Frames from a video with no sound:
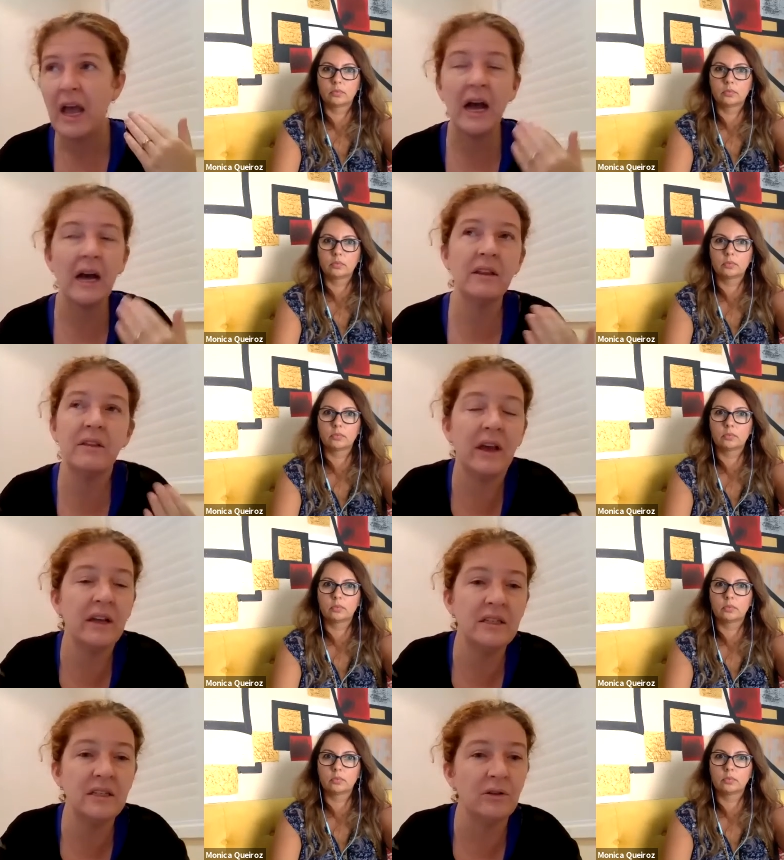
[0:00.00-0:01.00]
Speaker 1: how did
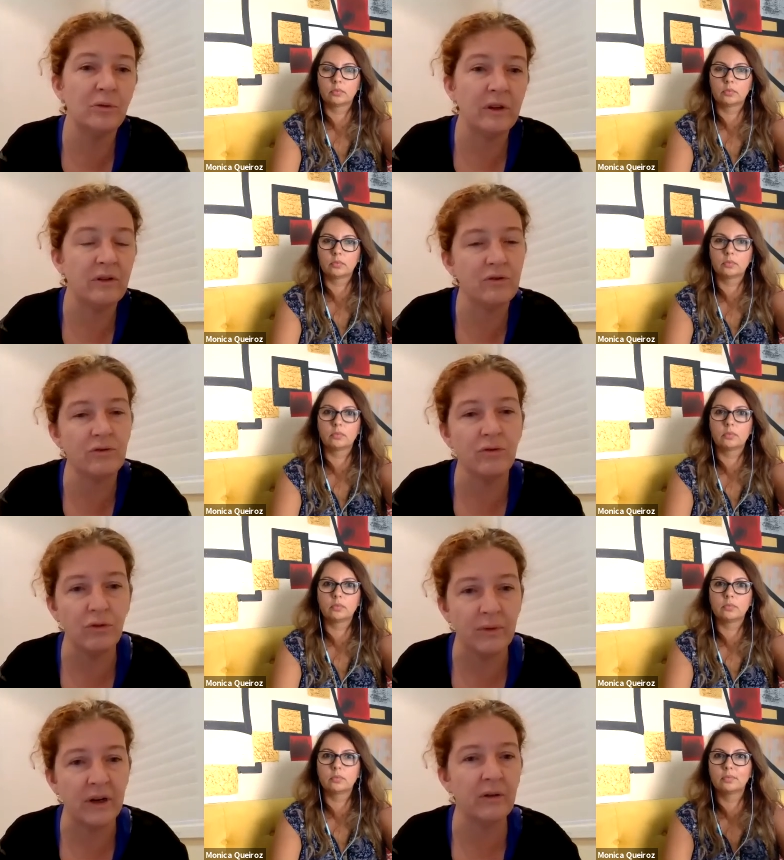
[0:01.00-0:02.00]
they deal with
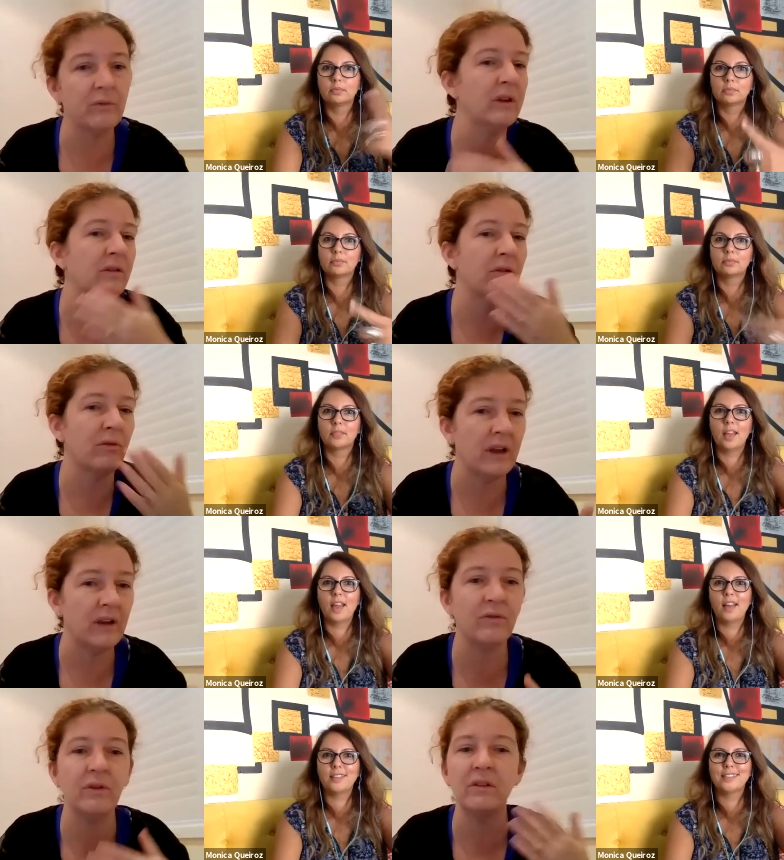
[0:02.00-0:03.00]
trauma, with
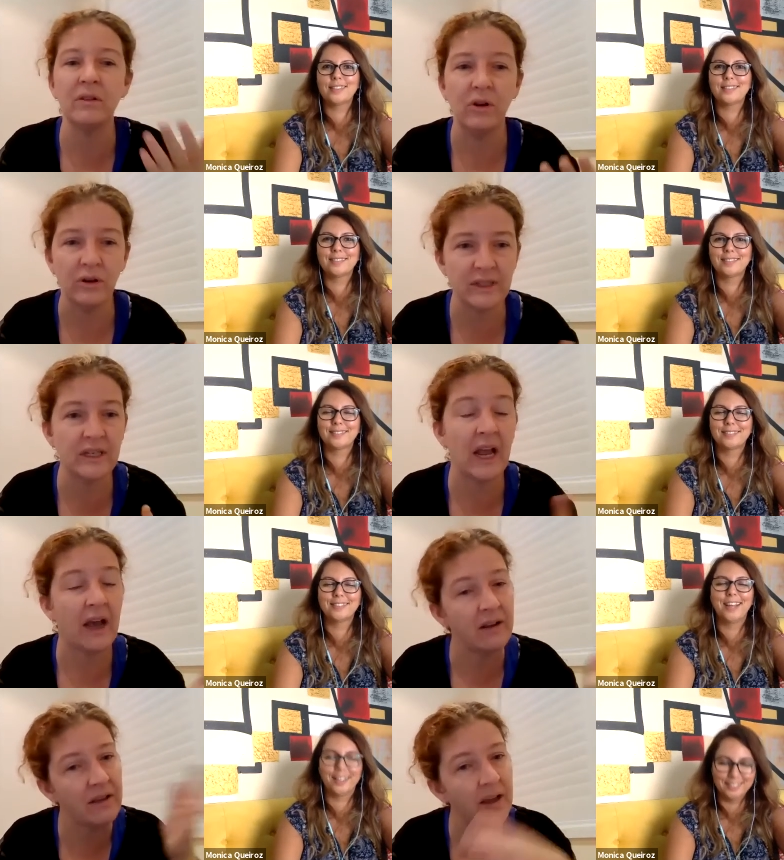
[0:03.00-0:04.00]
grief, with loss, and
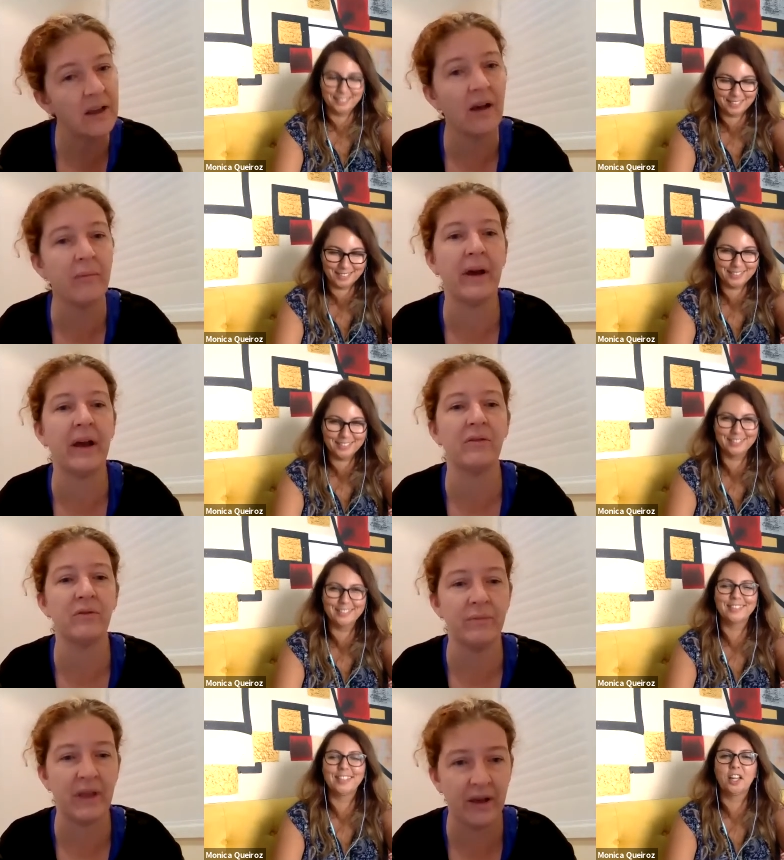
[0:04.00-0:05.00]
how did they come
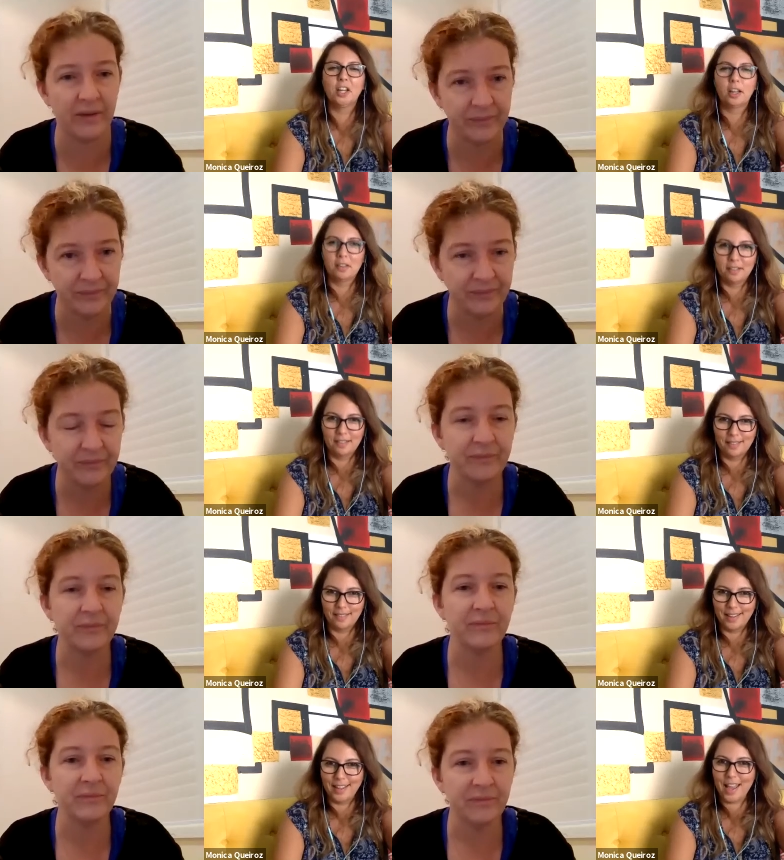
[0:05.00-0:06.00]
back from that?
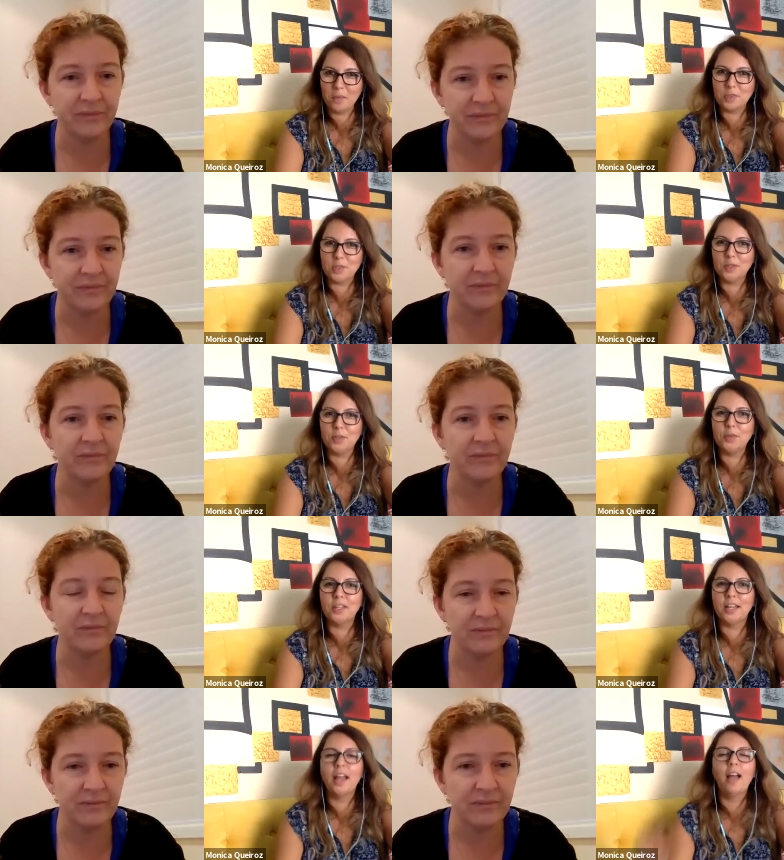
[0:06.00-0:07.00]

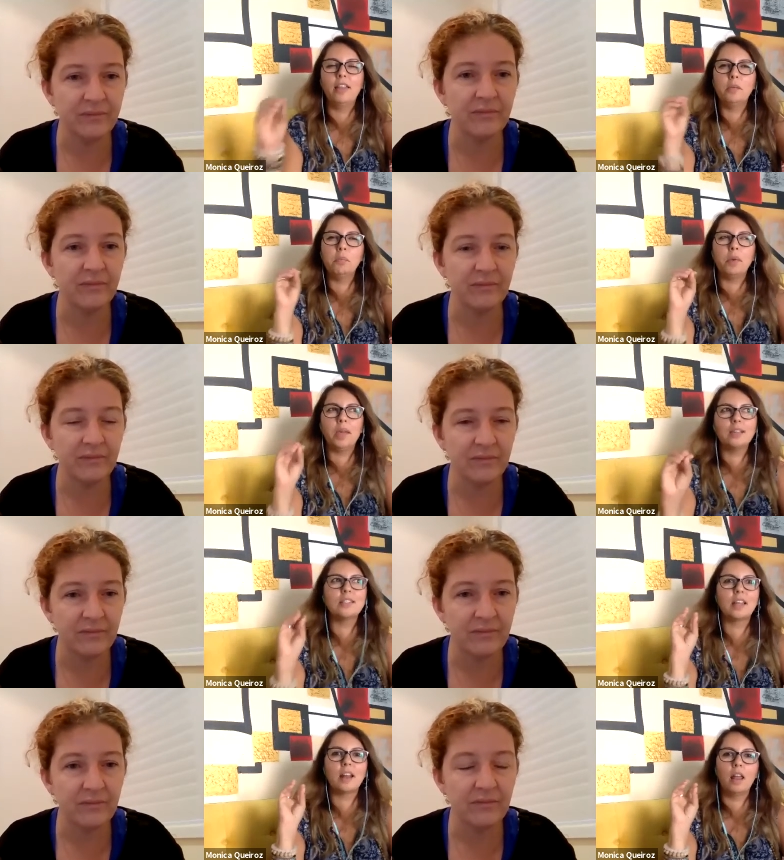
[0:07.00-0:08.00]
Speaker 2: Absolutely. And the piece
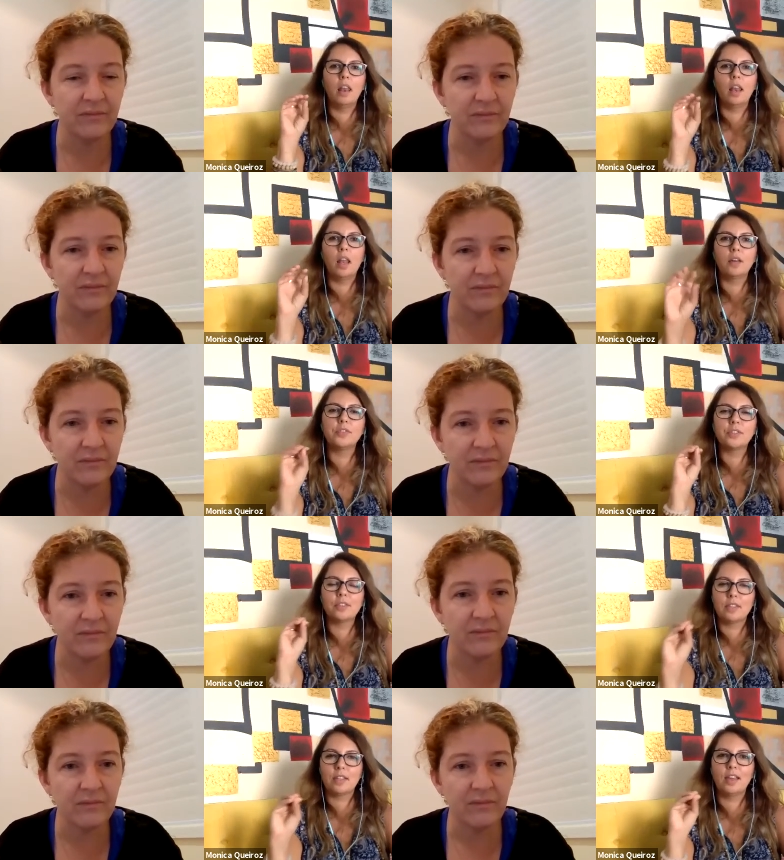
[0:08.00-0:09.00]
that I love to
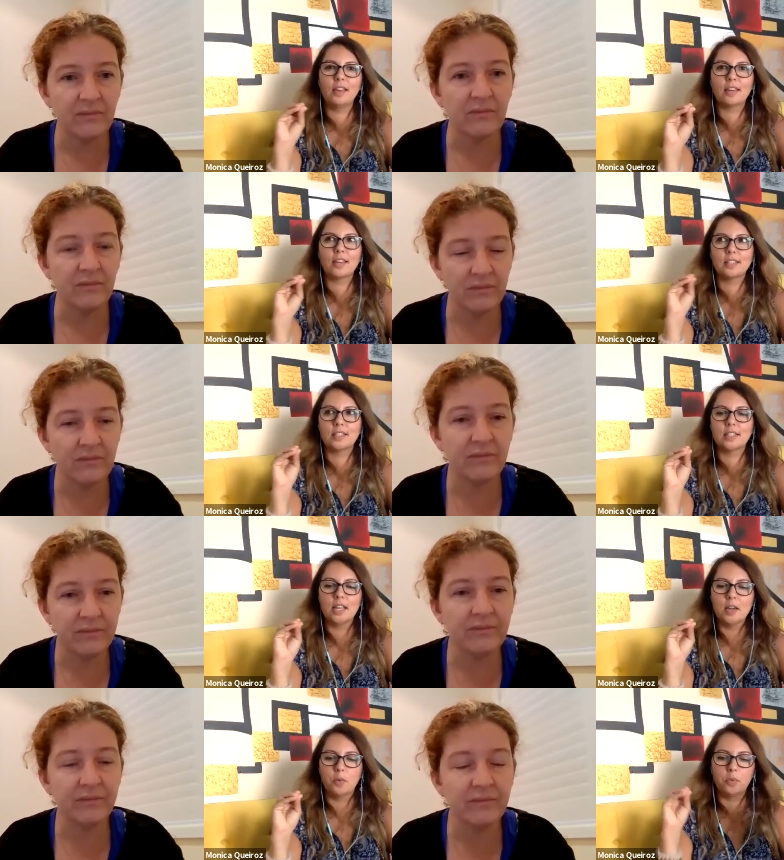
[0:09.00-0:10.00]
think is
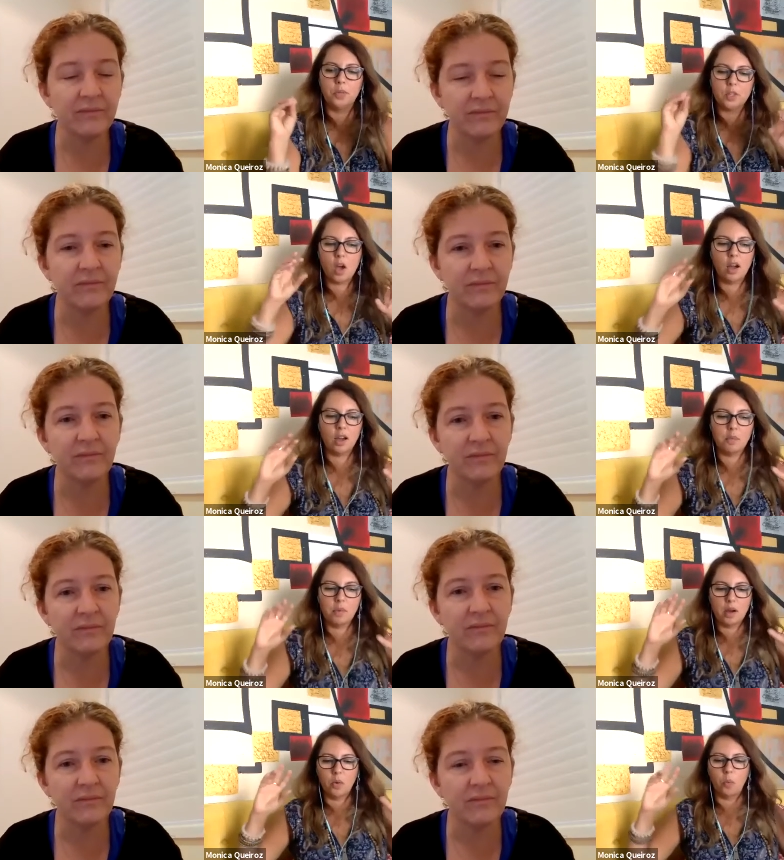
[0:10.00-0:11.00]
when we talk
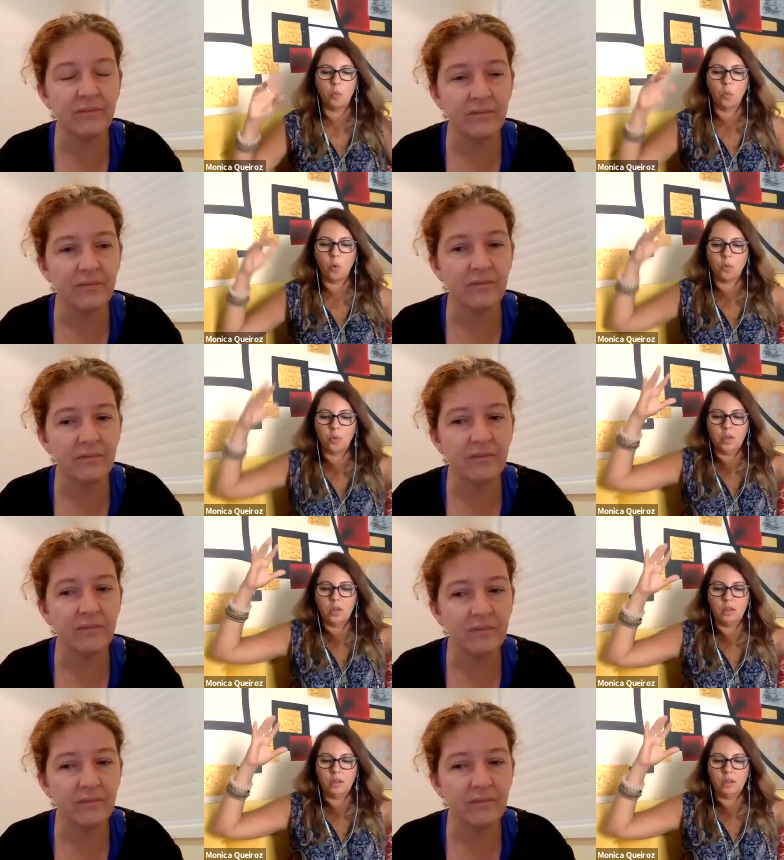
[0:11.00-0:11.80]
about what we